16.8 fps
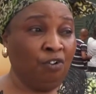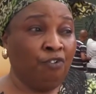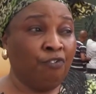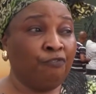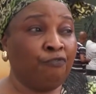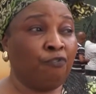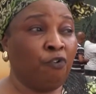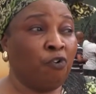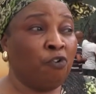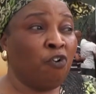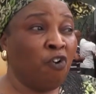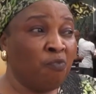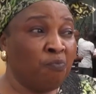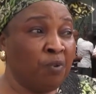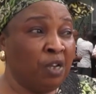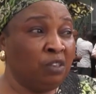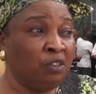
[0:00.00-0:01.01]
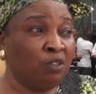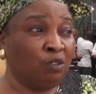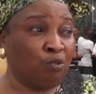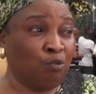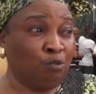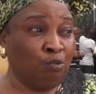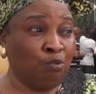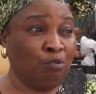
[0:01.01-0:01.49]
for government
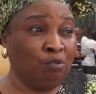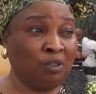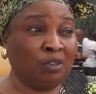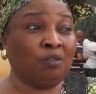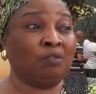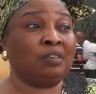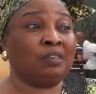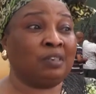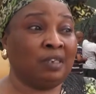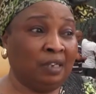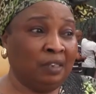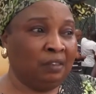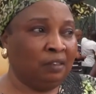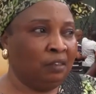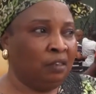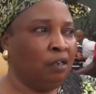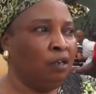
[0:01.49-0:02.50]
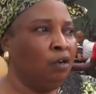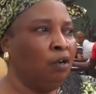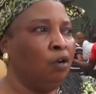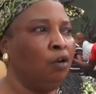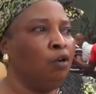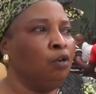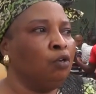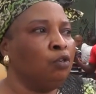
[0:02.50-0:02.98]
to sustain.
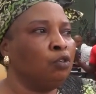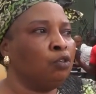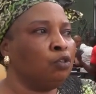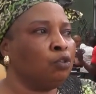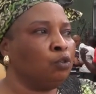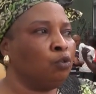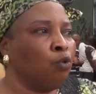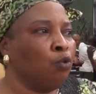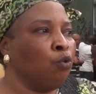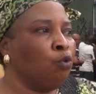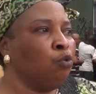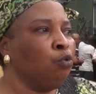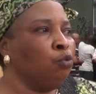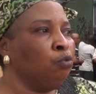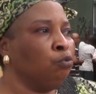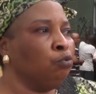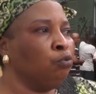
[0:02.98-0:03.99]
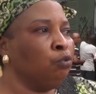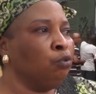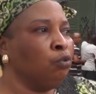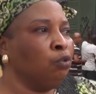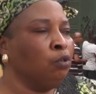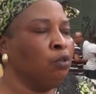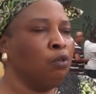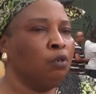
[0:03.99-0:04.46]
So
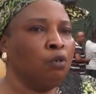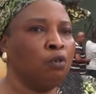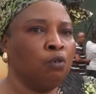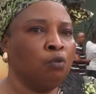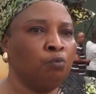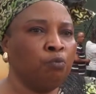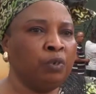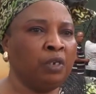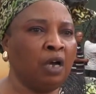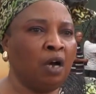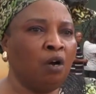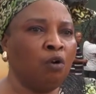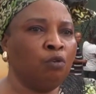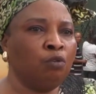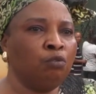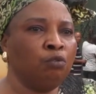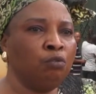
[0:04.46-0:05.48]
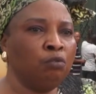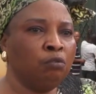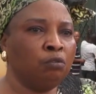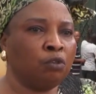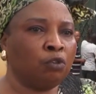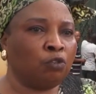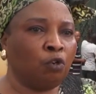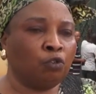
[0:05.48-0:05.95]
we now
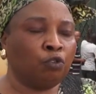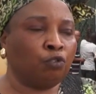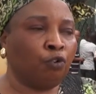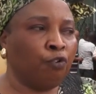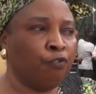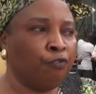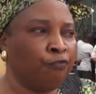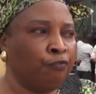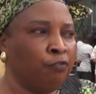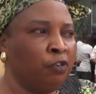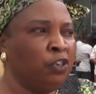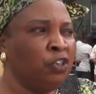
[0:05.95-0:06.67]
thought of